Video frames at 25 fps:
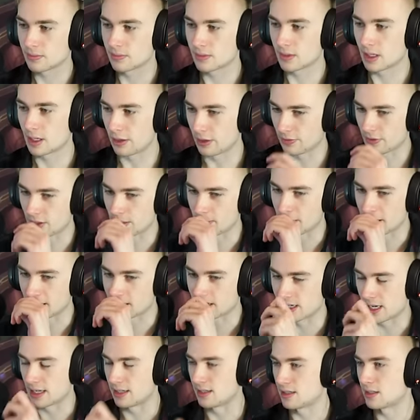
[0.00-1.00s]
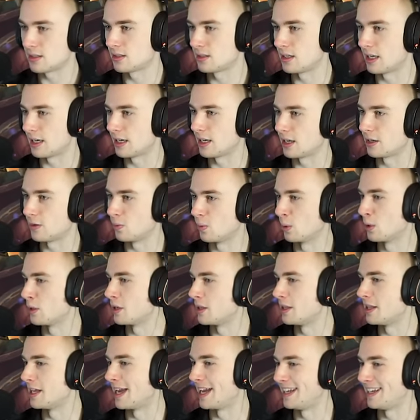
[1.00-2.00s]
I don't know if that makes sense. I kind of
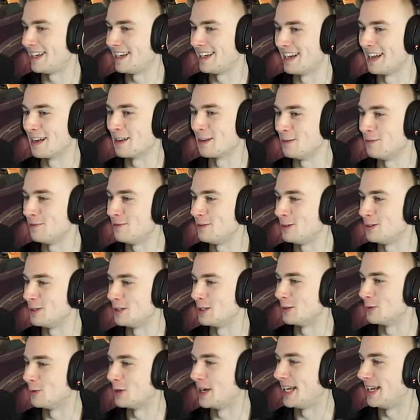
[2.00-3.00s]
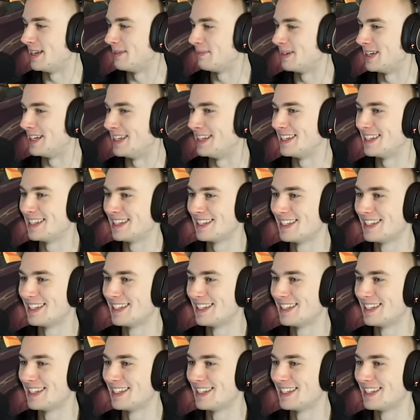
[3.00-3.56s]
worded that in a confusing way, but